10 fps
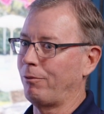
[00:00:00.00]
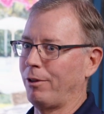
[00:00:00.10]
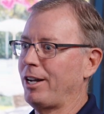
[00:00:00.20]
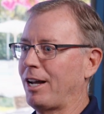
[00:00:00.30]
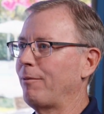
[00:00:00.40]

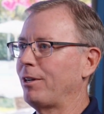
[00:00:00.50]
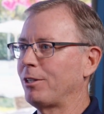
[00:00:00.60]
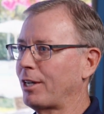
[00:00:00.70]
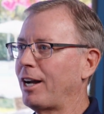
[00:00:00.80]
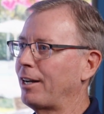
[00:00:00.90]
they have a
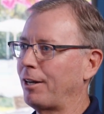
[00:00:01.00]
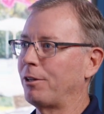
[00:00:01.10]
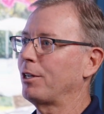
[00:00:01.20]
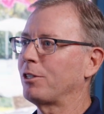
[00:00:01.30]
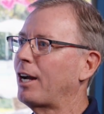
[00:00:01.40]
design eye.
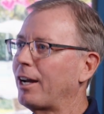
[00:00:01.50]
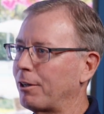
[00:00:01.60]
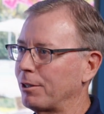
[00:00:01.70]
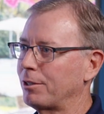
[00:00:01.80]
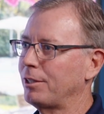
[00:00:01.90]
They're
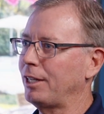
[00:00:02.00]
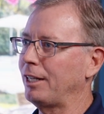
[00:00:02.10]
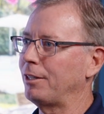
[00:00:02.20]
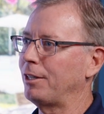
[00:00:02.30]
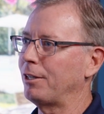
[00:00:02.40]
designers.
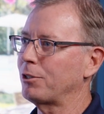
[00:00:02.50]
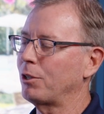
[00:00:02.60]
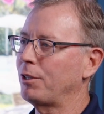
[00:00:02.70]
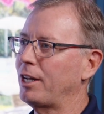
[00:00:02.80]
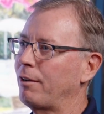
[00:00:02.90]
And
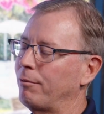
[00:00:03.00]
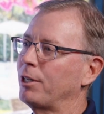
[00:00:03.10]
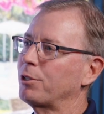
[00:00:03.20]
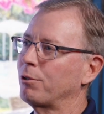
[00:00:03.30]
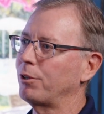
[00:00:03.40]
so they have
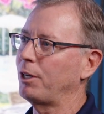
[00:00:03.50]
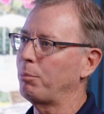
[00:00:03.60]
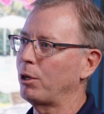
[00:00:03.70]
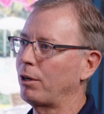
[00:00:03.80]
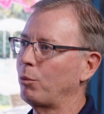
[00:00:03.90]
very strong
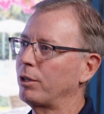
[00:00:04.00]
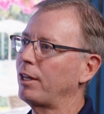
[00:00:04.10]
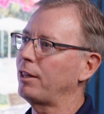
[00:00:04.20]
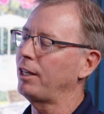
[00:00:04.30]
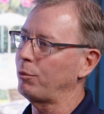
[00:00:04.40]
input on what
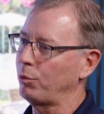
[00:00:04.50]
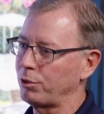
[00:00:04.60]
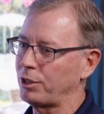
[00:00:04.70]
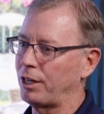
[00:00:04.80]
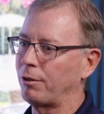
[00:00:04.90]
they think will
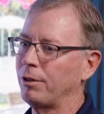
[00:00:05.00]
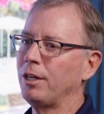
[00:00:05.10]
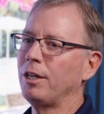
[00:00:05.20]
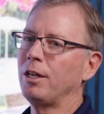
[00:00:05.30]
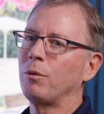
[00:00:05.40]
sell,
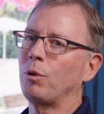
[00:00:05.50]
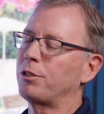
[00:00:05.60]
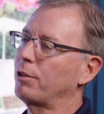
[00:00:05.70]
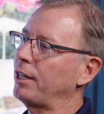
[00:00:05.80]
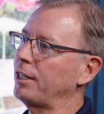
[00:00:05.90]

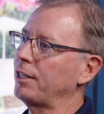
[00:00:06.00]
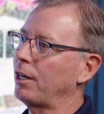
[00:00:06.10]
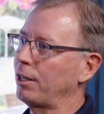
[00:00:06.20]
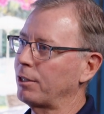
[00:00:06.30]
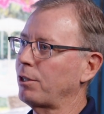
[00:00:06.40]
what trending
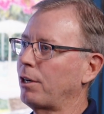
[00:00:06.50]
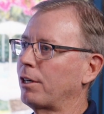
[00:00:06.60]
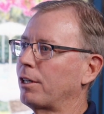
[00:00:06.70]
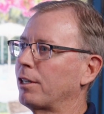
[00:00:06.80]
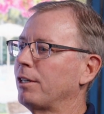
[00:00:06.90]
colors
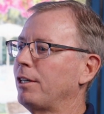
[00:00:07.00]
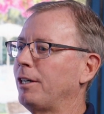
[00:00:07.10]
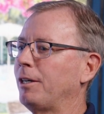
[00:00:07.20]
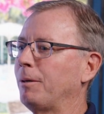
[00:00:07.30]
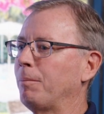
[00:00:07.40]
are,
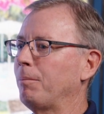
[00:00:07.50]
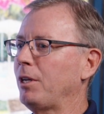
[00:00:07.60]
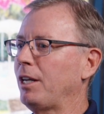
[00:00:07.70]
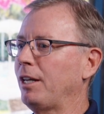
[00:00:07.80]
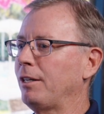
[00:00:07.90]

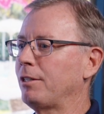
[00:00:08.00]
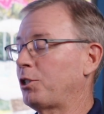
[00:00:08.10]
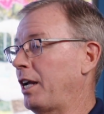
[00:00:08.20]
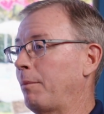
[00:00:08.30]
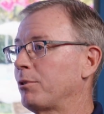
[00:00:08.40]
and
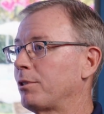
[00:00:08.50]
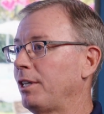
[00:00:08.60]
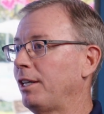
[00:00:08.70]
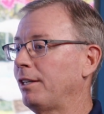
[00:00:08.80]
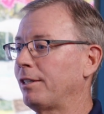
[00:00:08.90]
shapes.
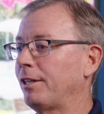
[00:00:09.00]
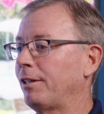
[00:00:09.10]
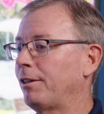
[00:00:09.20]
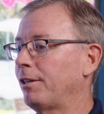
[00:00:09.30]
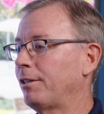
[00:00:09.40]
And
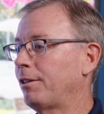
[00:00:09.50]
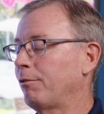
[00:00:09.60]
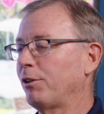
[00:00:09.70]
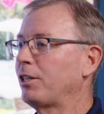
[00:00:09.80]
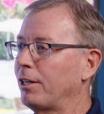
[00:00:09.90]
they're
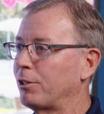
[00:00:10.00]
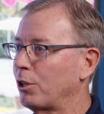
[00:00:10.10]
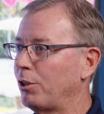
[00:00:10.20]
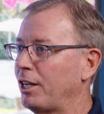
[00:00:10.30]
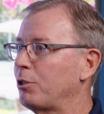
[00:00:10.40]
very good.
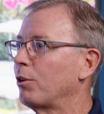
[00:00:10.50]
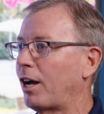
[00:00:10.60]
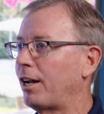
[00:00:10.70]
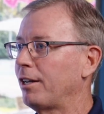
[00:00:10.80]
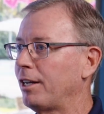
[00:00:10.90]
So they do a
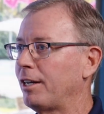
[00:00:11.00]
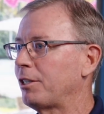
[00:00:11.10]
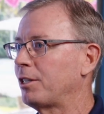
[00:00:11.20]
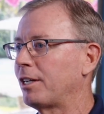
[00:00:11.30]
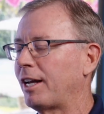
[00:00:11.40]
lot. In
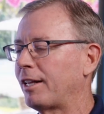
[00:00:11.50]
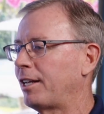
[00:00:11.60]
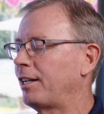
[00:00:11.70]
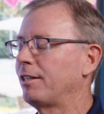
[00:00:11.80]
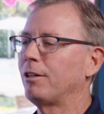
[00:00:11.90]
addition to that,
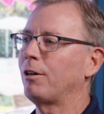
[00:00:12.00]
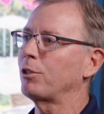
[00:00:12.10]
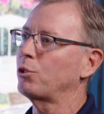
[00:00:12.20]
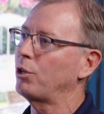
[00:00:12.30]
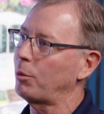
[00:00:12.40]
they
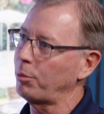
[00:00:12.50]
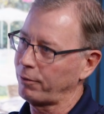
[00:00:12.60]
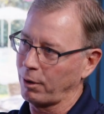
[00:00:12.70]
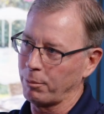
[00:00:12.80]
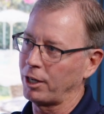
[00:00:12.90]
also help
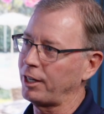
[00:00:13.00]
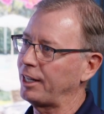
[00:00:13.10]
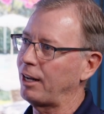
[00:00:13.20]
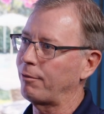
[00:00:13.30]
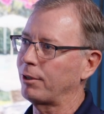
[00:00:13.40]
with our
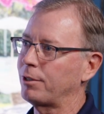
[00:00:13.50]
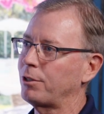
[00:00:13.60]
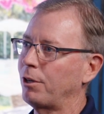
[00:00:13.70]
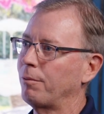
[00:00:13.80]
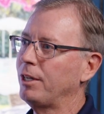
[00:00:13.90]
marketing efforts.
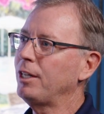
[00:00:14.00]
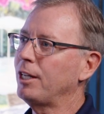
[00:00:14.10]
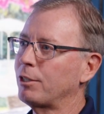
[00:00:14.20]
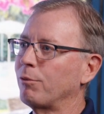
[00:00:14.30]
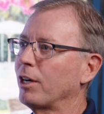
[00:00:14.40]
So
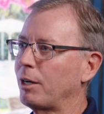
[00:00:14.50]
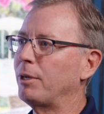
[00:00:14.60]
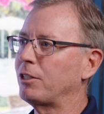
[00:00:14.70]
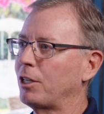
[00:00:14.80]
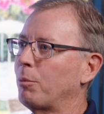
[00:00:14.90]
it's a very
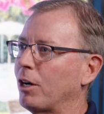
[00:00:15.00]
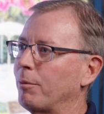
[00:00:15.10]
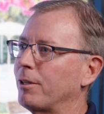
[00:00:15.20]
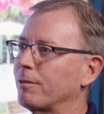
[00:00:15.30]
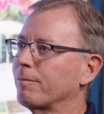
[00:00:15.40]
busy
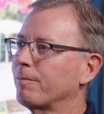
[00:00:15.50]
department.